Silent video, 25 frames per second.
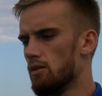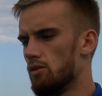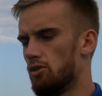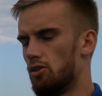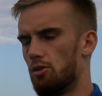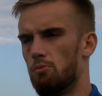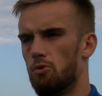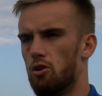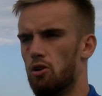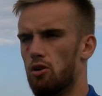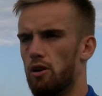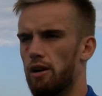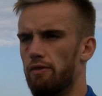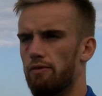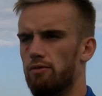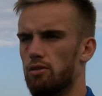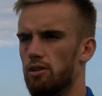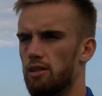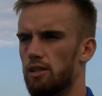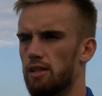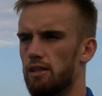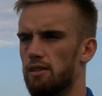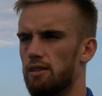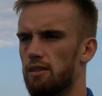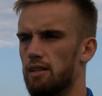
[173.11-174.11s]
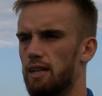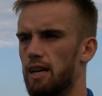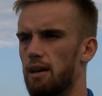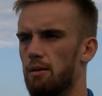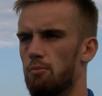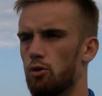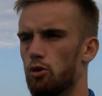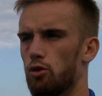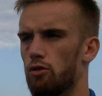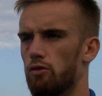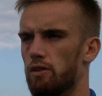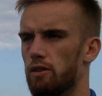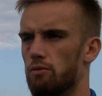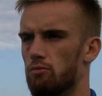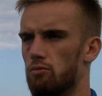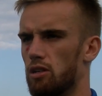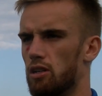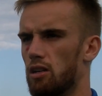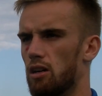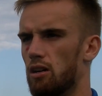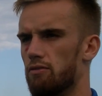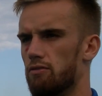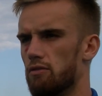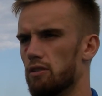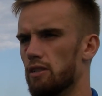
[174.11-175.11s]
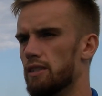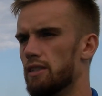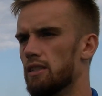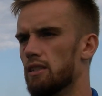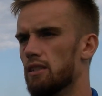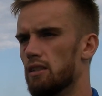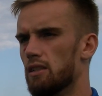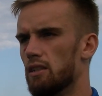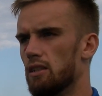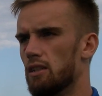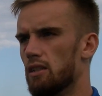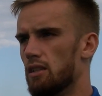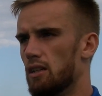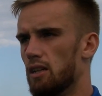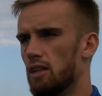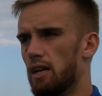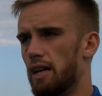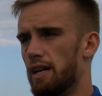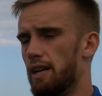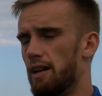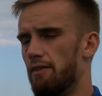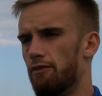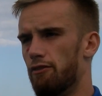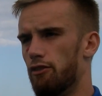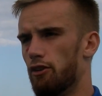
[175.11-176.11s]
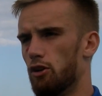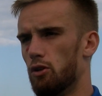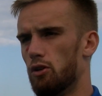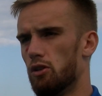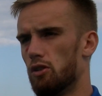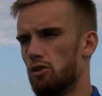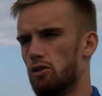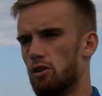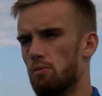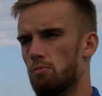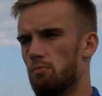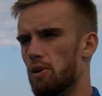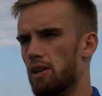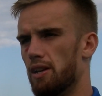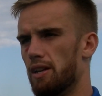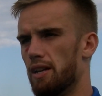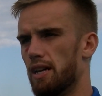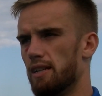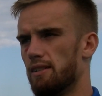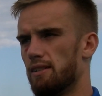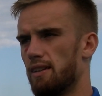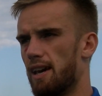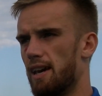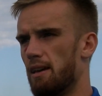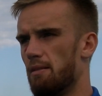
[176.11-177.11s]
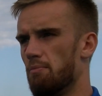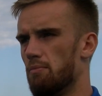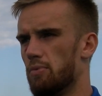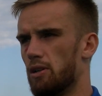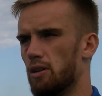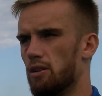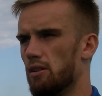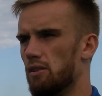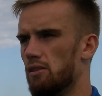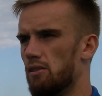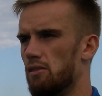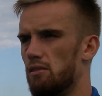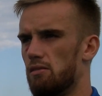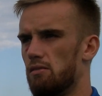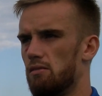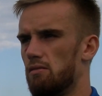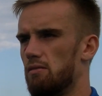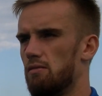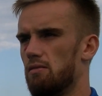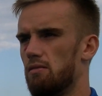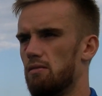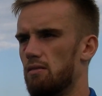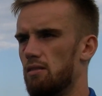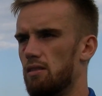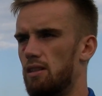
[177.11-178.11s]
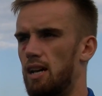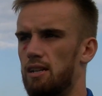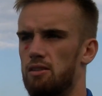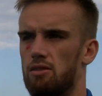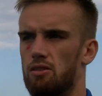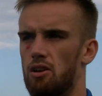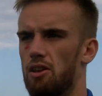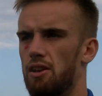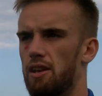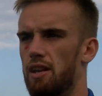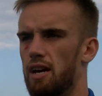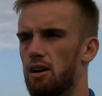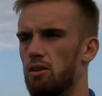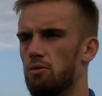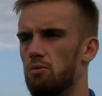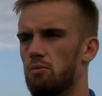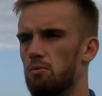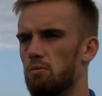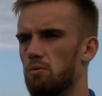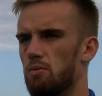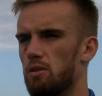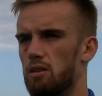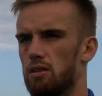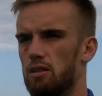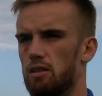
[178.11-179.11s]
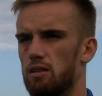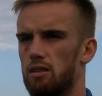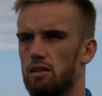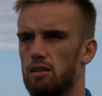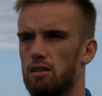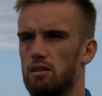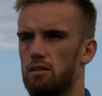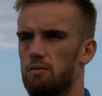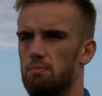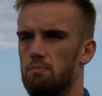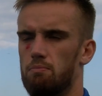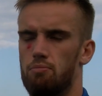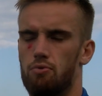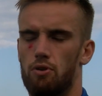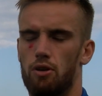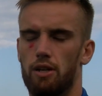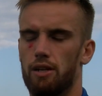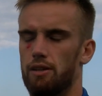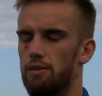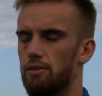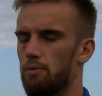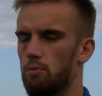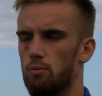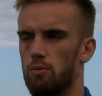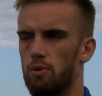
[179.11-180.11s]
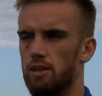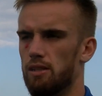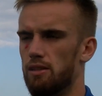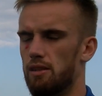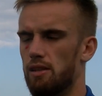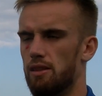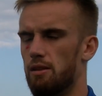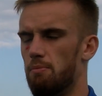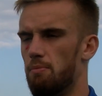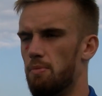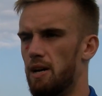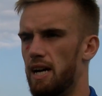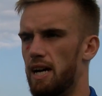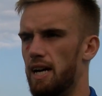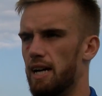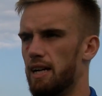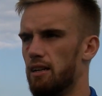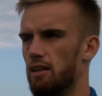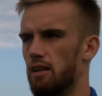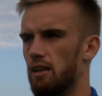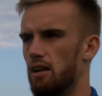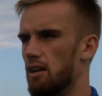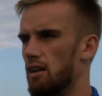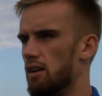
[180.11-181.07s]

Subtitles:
Tomorrow everyone needs to get moving, recovering, and then focused on Monday's game, because that's done now. Brilliant wins in the bag,